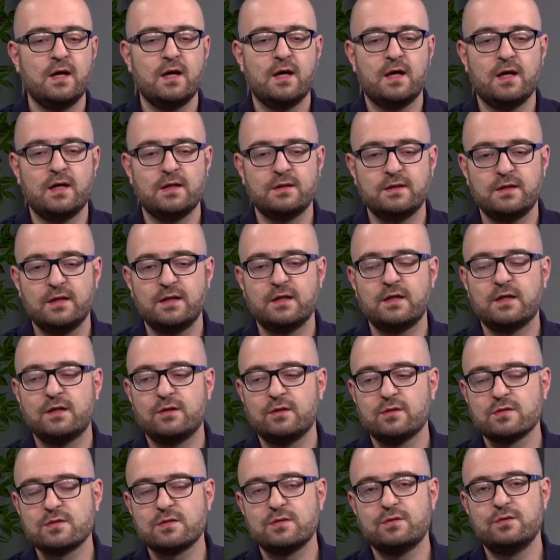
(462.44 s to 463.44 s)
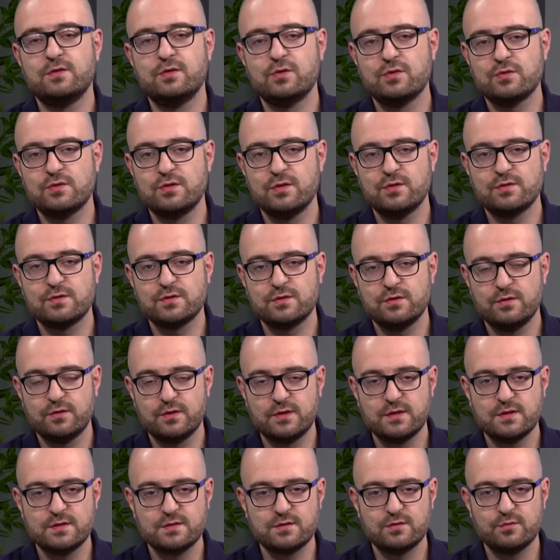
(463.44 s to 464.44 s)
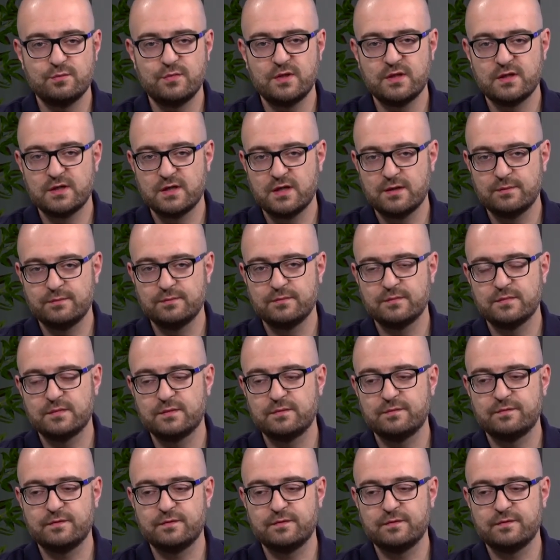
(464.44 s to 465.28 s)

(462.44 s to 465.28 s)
And they can also use those tokens to become